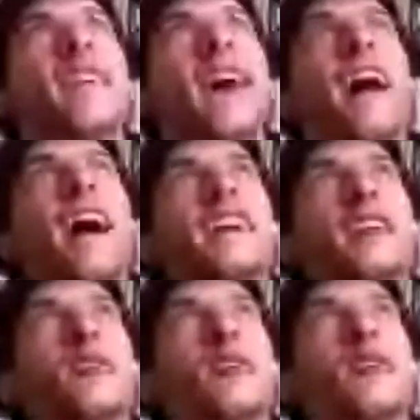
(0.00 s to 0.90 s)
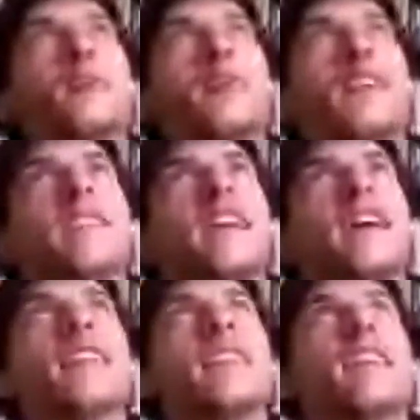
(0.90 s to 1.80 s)
high in agreeableness
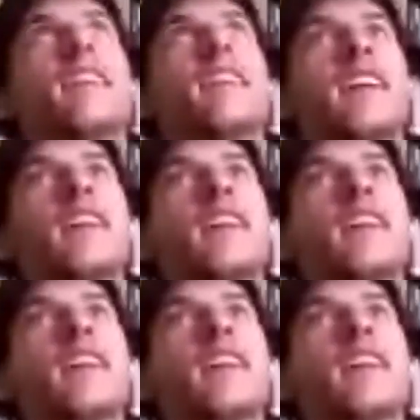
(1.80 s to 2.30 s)
instantly